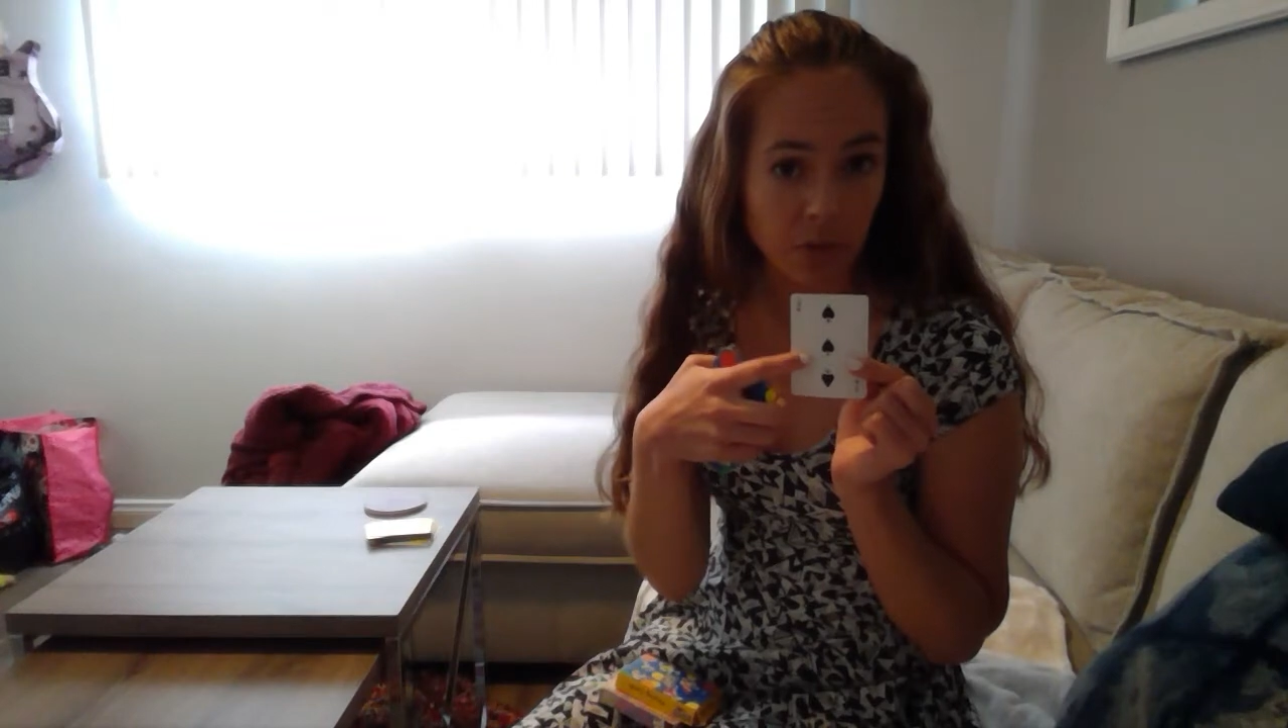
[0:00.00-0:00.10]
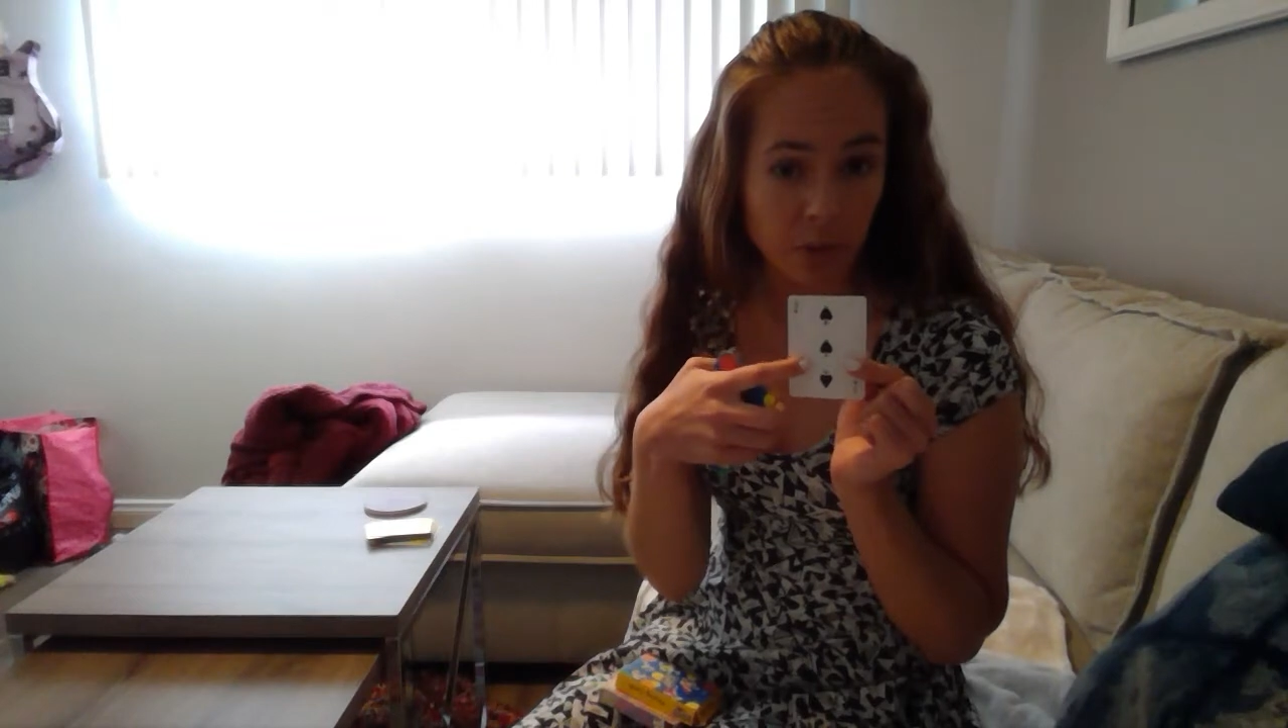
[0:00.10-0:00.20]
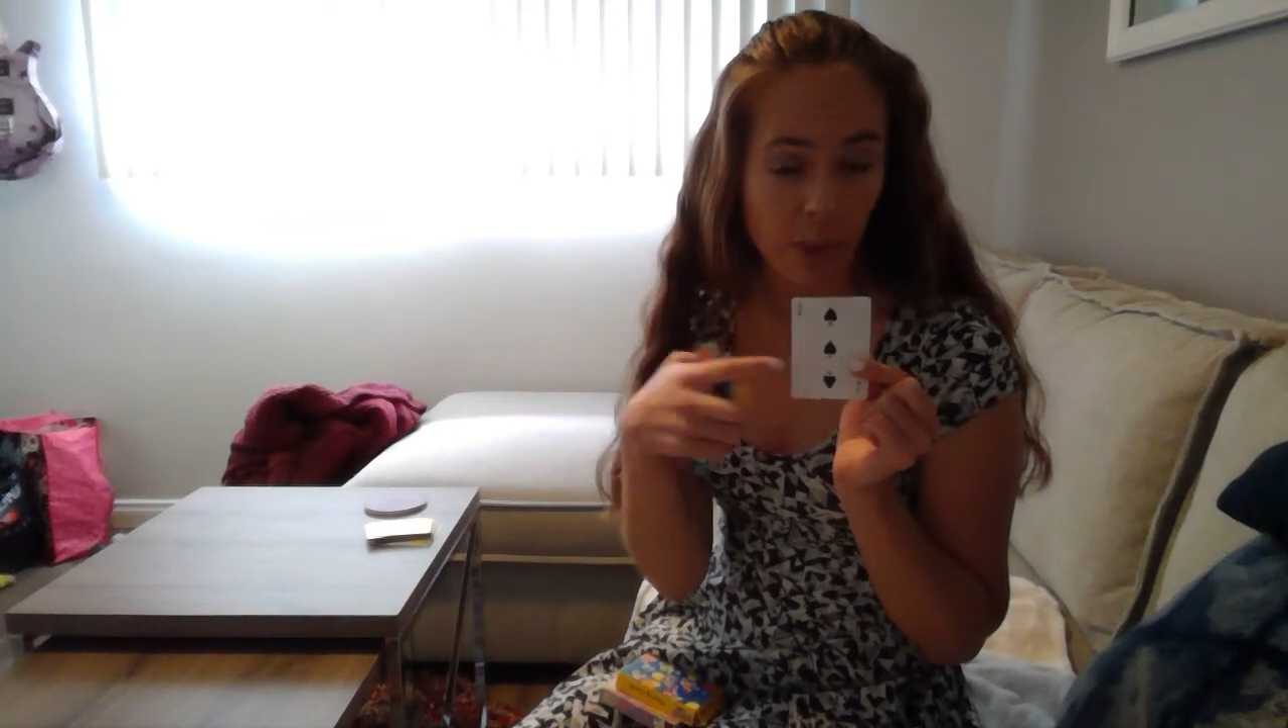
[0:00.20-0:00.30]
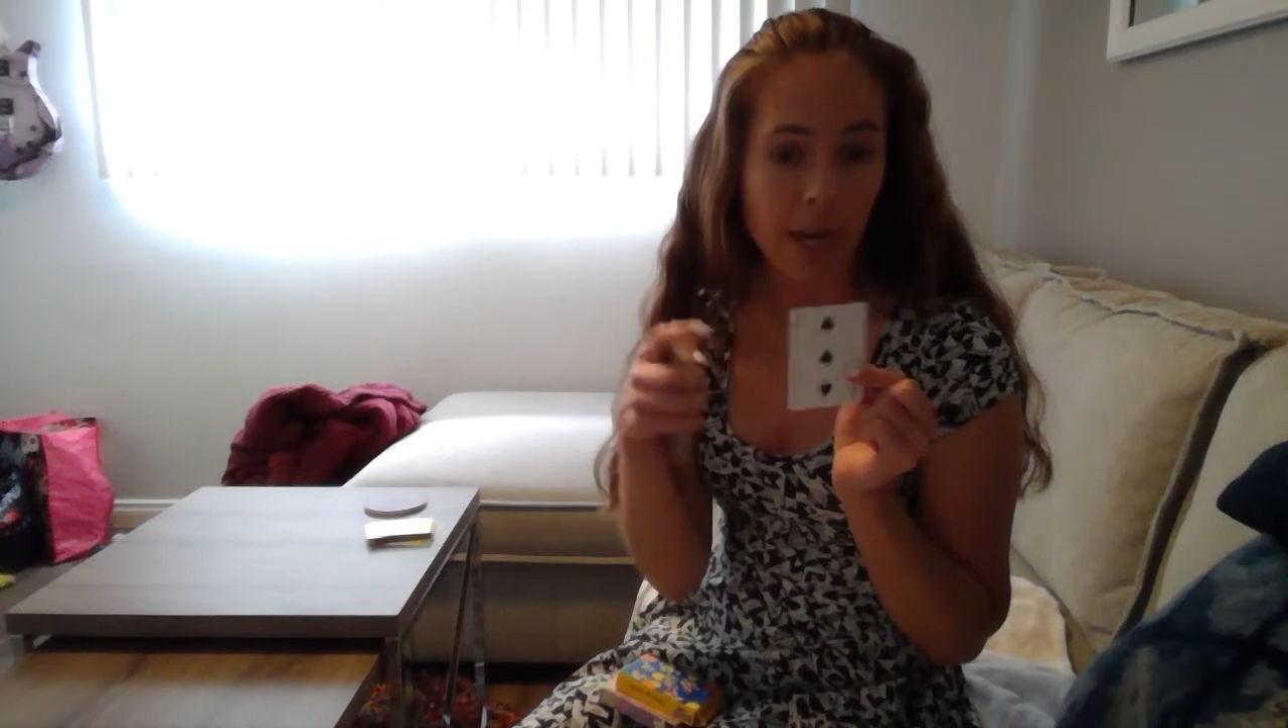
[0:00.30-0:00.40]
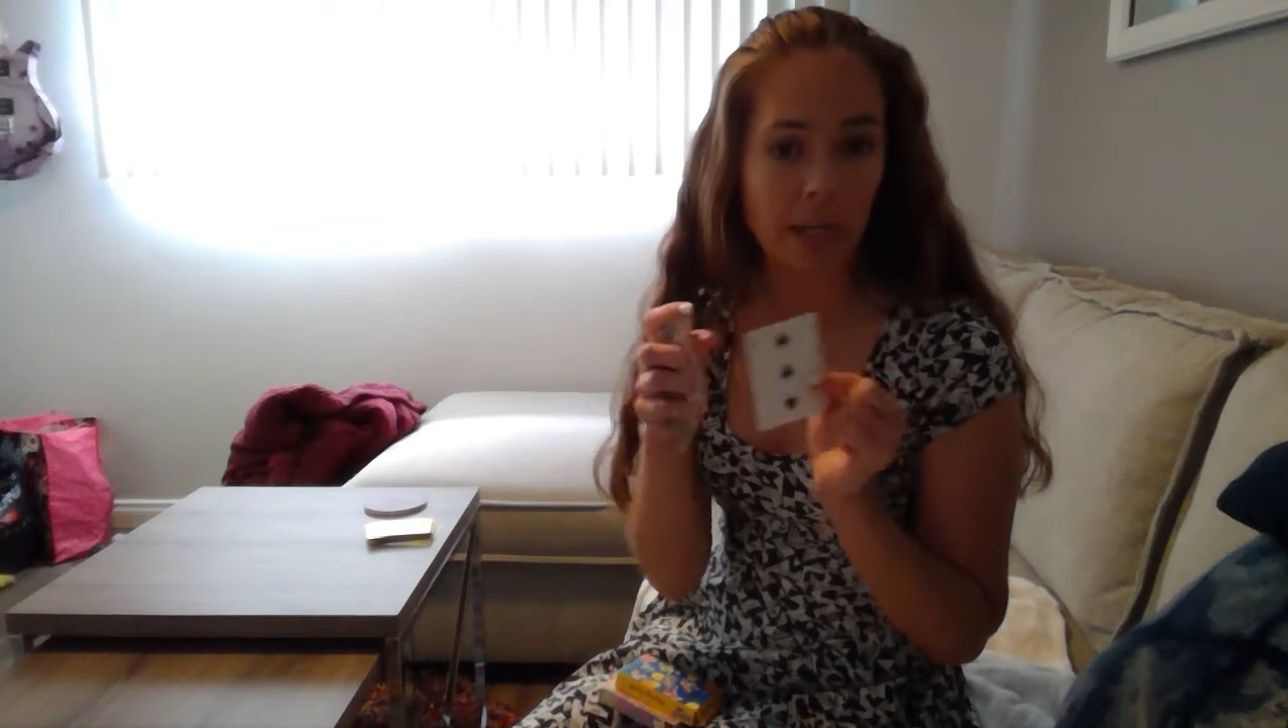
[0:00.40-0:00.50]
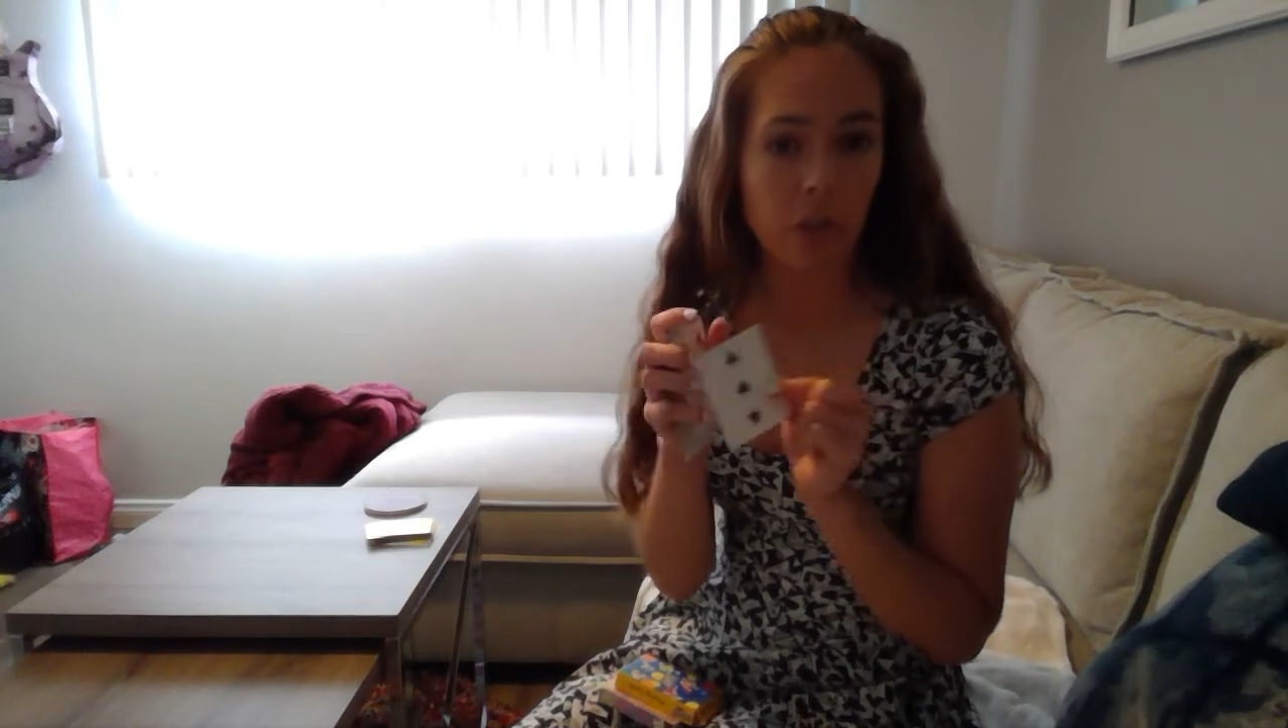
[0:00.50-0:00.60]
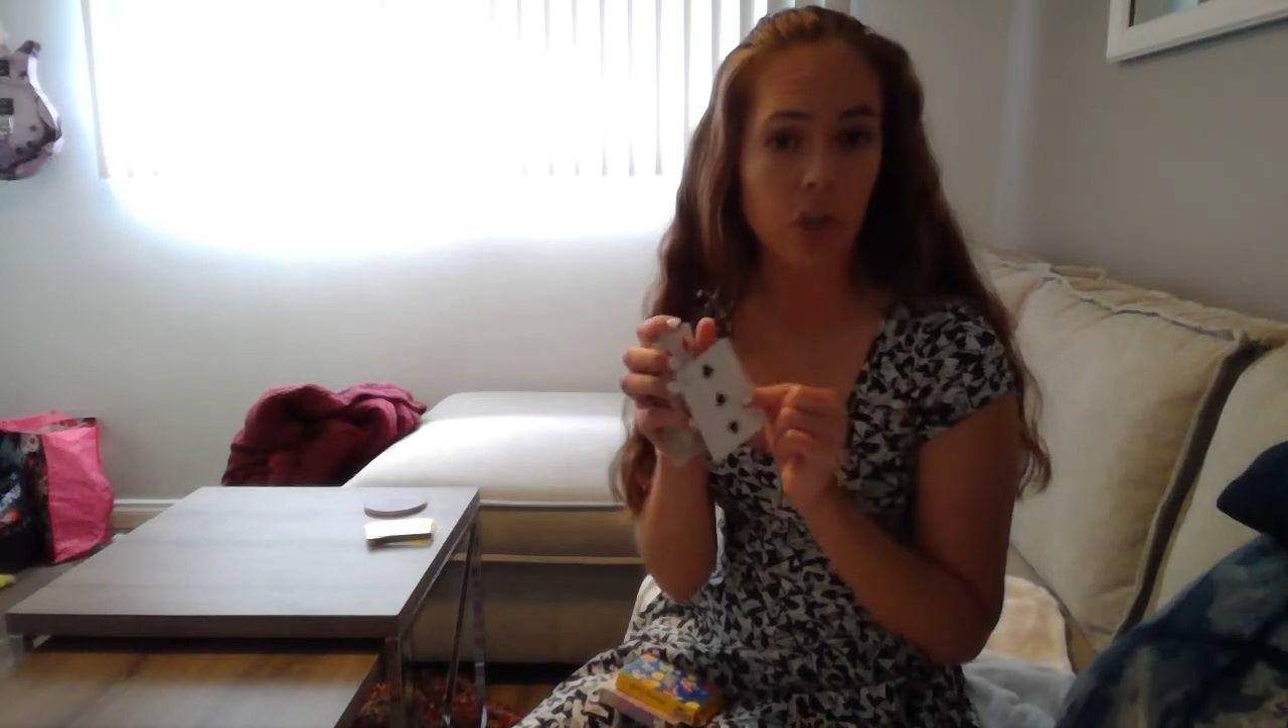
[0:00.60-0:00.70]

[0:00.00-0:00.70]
spades